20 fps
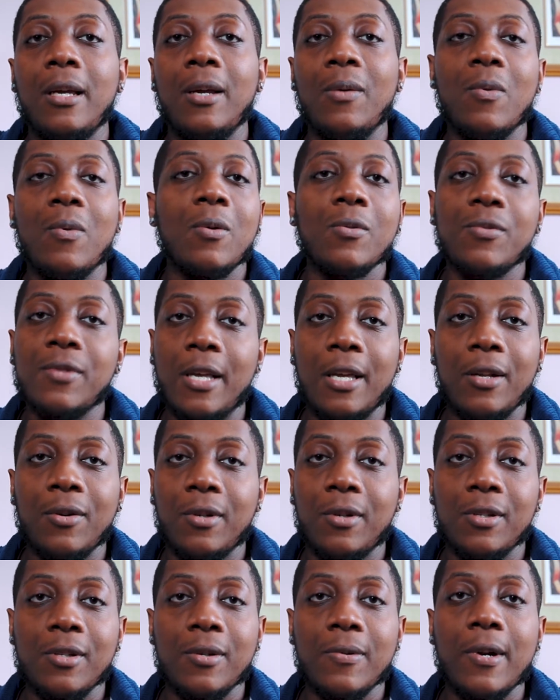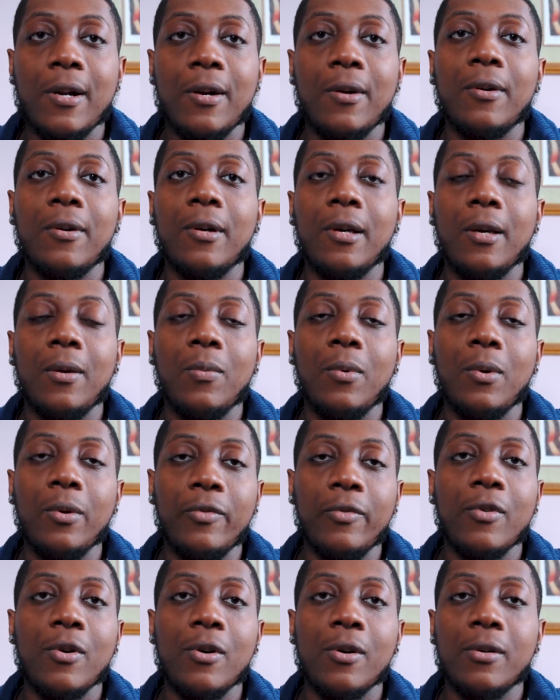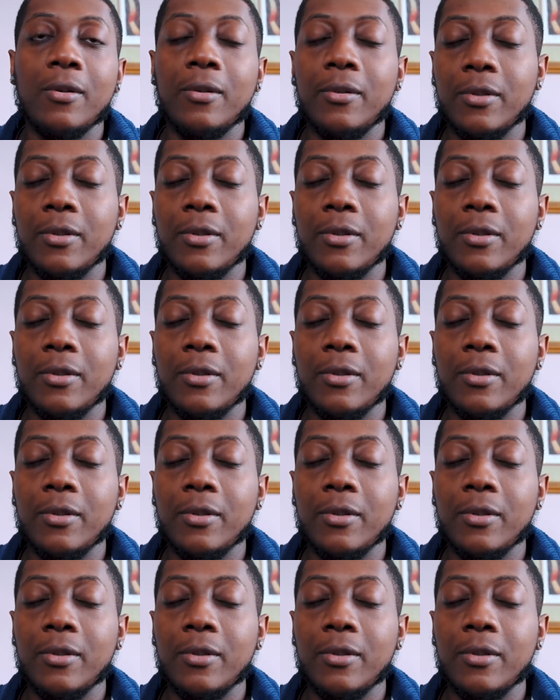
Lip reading: it won't stand on its own at all. It will fall.